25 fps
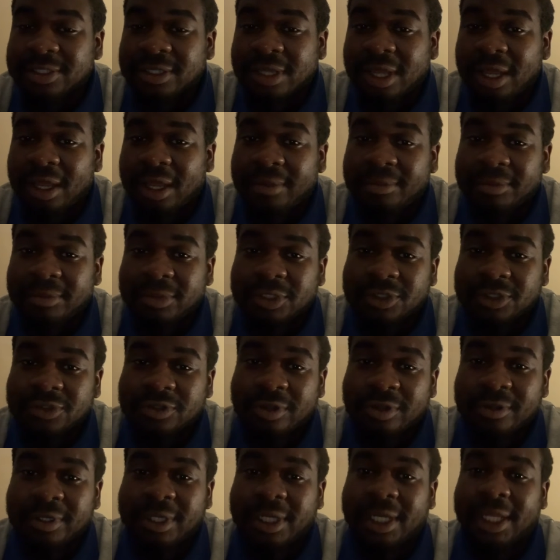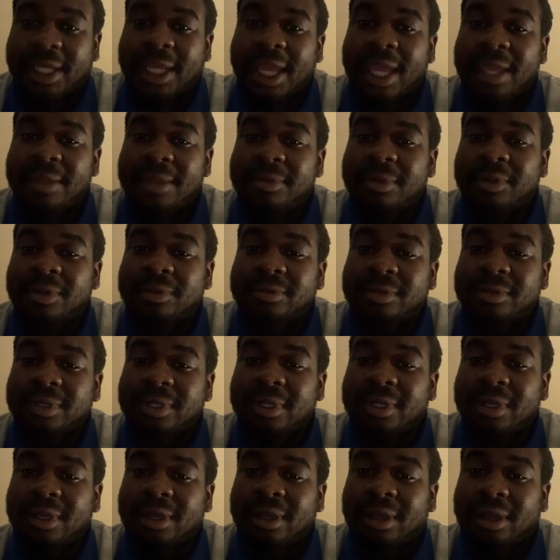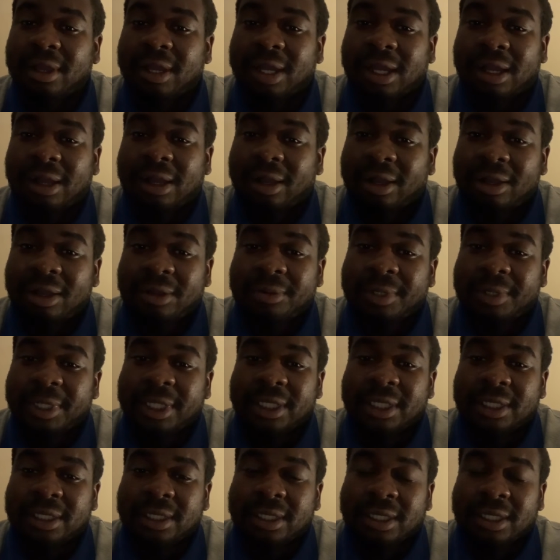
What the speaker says: controlling the game, are we?